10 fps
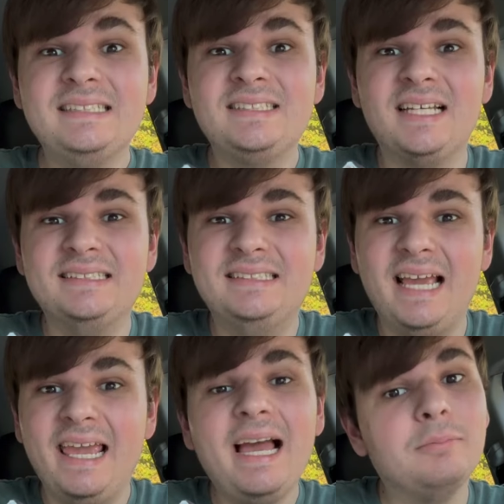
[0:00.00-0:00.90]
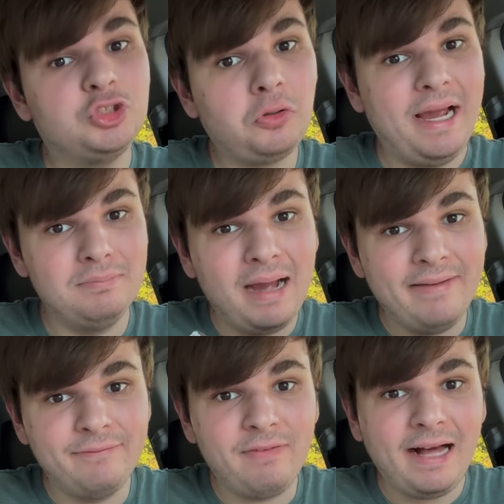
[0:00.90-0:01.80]
Today, I'm trying my
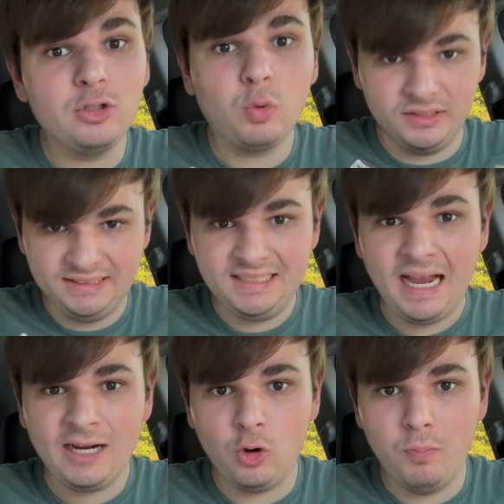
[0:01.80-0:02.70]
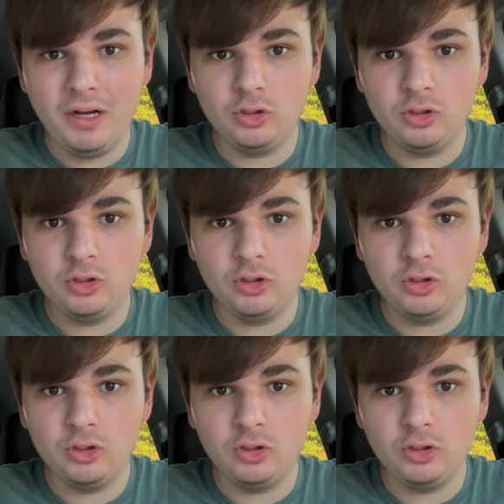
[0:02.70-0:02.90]
followers' Taco Bell